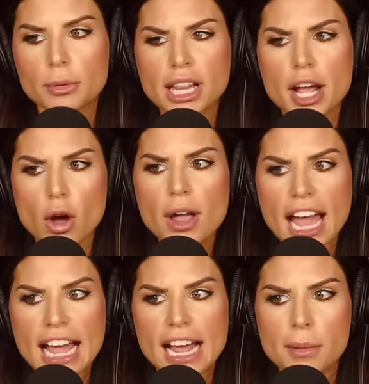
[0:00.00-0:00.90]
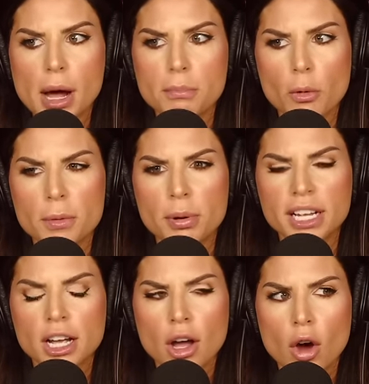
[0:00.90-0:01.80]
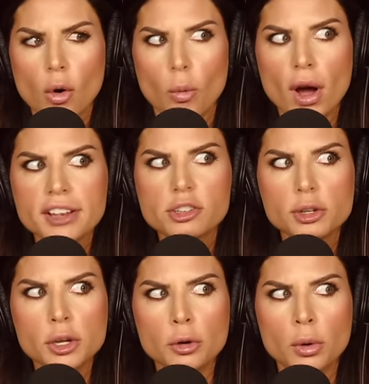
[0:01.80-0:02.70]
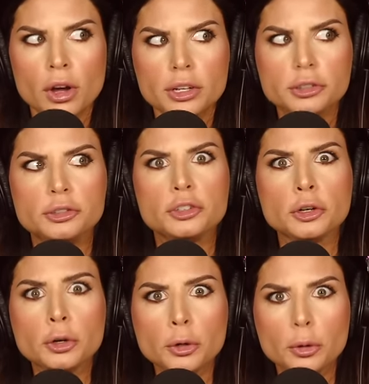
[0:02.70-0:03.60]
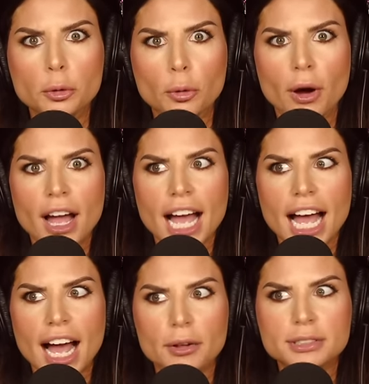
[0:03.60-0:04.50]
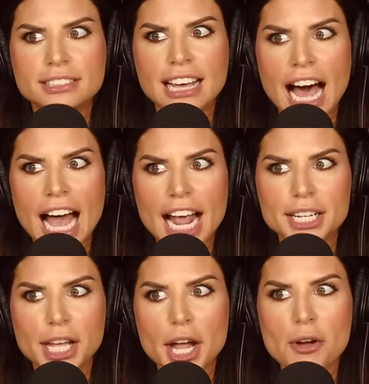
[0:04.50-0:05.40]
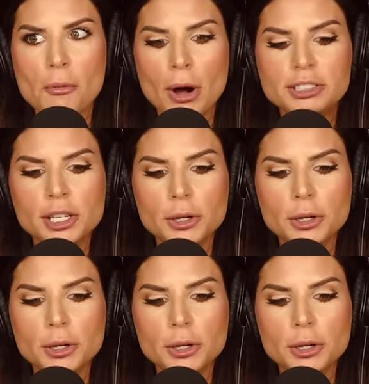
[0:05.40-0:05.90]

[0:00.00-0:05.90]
they were like, Okay, I'm on board, but what do you do outside? Like, what do